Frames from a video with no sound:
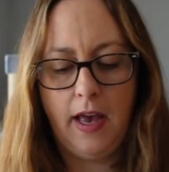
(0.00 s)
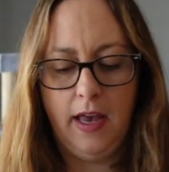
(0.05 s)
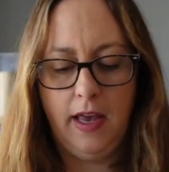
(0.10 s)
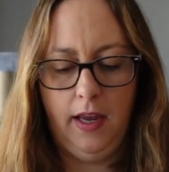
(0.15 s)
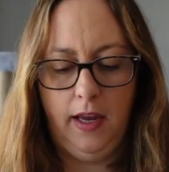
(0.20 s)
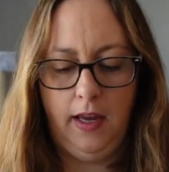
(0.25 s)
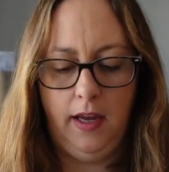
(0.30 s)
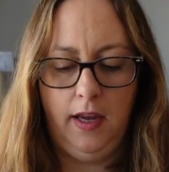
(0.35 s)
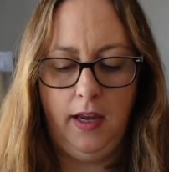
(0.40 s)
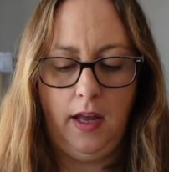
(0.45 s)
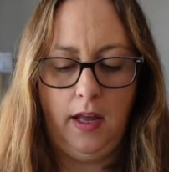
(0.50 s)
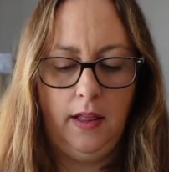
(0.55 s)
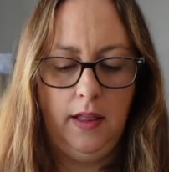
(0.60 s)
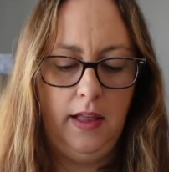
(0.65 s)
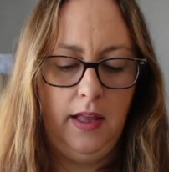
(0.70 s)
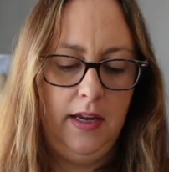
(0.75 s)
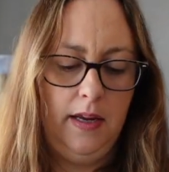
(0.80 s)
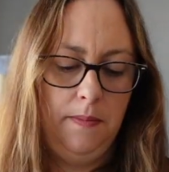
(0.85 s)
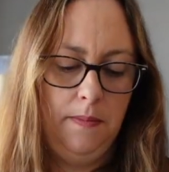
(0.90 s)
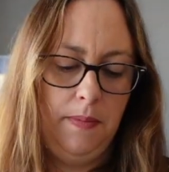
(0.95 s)
a
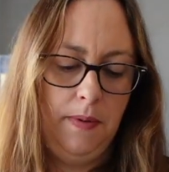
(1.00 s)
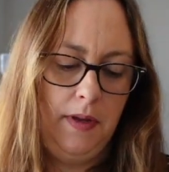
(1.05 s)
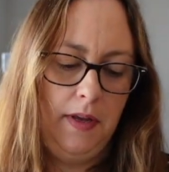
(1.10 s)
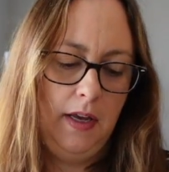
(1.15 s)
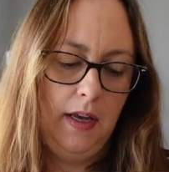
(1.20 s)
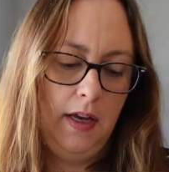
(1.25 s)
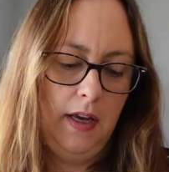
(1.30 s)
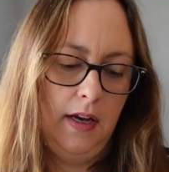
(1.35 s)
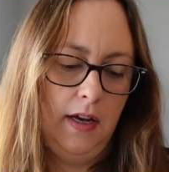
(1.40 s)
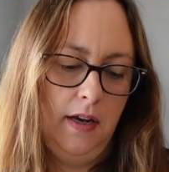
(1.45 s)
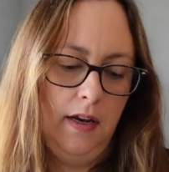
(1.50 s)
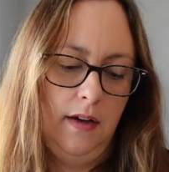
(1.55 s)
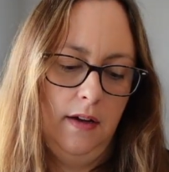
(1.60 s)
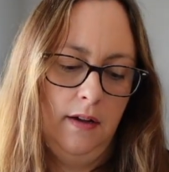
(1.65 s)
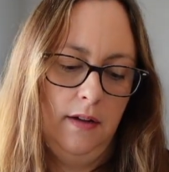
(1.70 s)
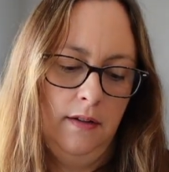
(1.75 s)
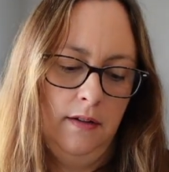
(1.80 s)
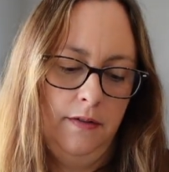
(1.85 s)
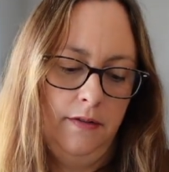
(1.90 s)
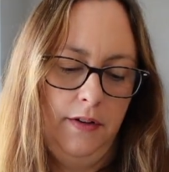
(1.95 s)
leap year,
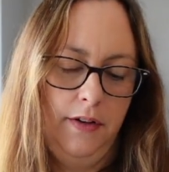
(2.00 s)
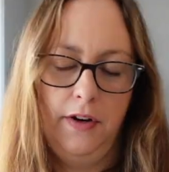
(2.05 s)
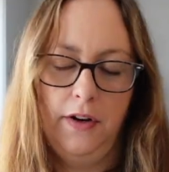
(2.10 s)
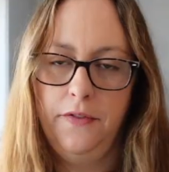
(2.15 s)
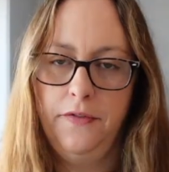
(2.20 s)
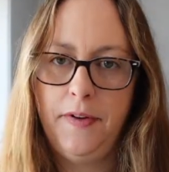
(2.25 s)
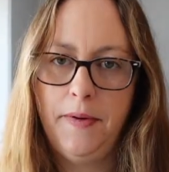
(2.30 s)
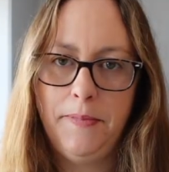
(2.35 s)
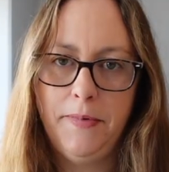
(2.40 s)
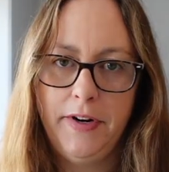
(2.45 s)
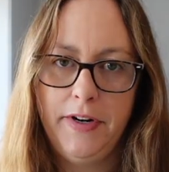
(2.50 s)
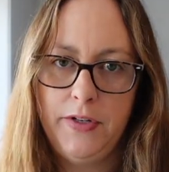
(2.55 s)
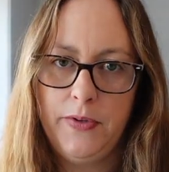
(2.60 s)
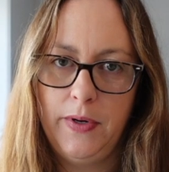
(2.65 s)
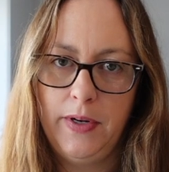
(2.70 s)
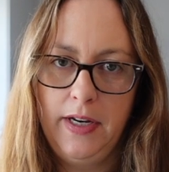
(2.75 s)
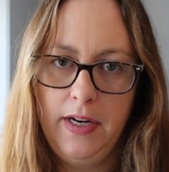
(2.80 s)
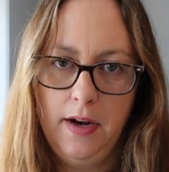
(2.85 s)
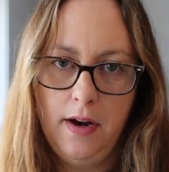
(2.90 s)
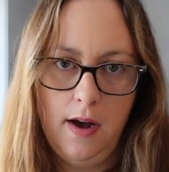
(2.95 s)
you know, February
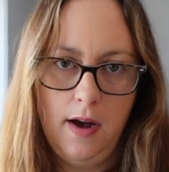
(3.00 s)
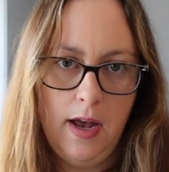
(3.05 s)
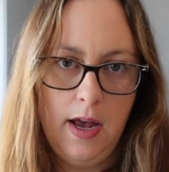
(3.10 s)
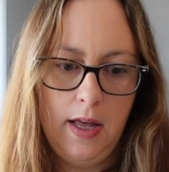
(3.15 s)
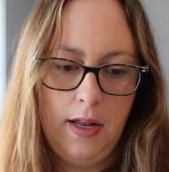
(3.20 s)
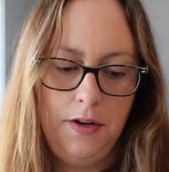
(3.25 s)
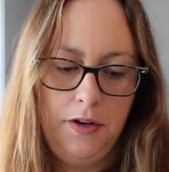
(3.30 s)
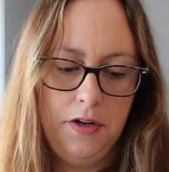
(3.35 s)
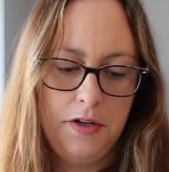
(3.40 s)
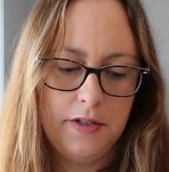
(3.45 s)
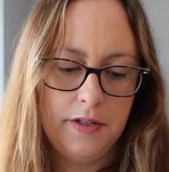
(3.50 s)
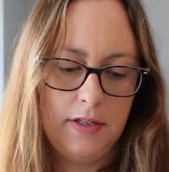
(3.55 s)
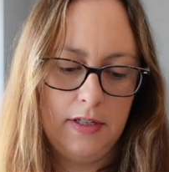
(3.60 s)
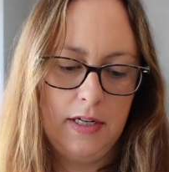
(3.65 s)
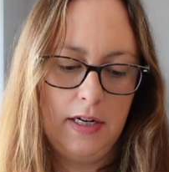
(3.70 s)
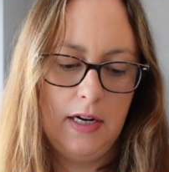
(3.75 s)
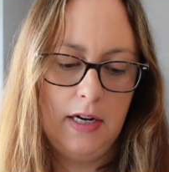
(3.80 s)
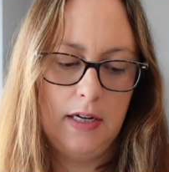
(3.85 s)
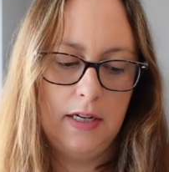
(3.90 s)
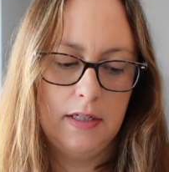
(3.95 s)
29 new
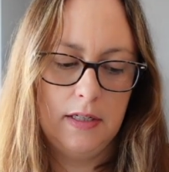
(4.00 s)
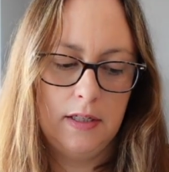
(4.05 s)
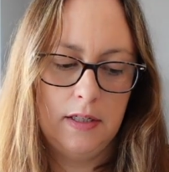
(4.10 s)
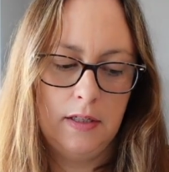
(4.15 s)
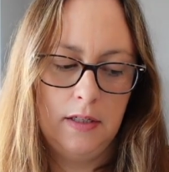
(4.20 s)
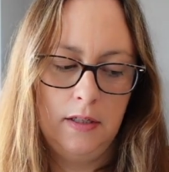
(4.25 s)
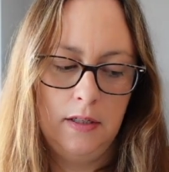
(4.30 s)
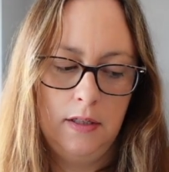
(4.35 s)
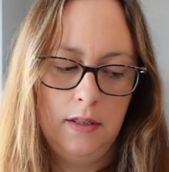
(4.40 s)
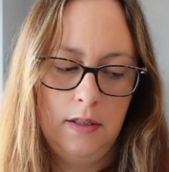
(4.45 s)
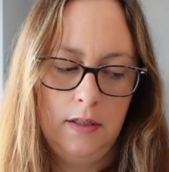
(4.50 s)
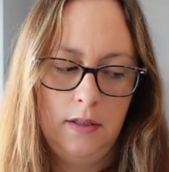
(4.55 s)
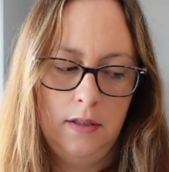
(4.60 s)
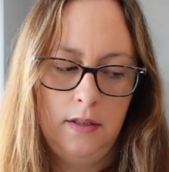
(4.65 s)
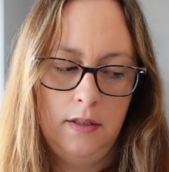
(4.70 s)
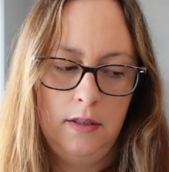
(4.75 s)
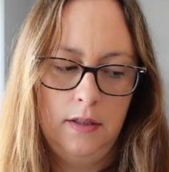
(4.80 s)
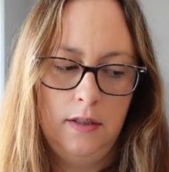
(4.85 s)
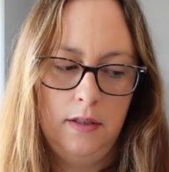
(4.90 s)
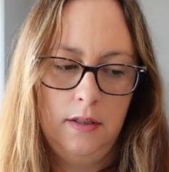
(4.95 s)
start
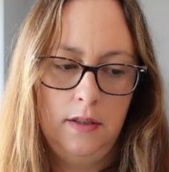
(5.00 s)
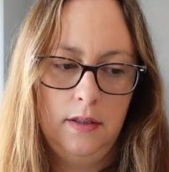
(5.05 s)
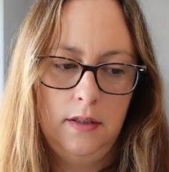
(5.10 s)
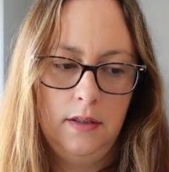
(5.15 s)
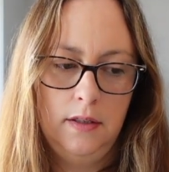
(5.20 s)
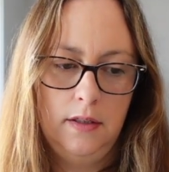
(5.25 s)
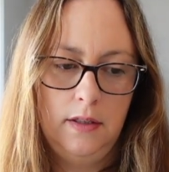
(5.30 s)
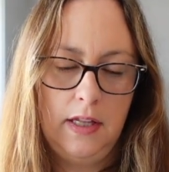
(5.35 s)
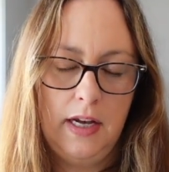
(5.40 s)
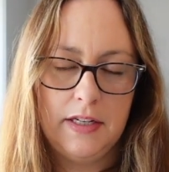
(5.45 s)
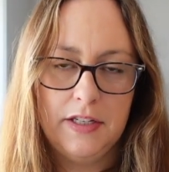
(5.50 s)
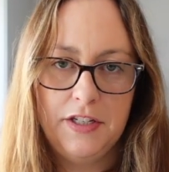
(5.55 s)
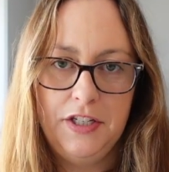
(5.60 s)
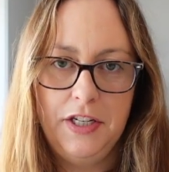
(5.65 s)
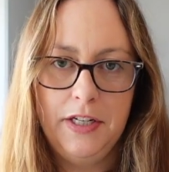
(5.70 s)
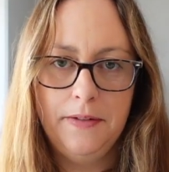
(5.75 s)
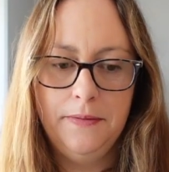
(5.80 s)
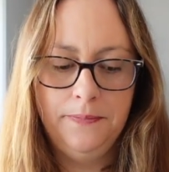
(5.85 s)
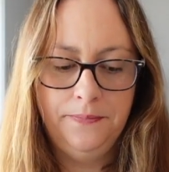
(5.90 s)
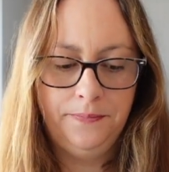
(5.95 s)
last
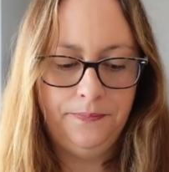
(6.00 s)
year.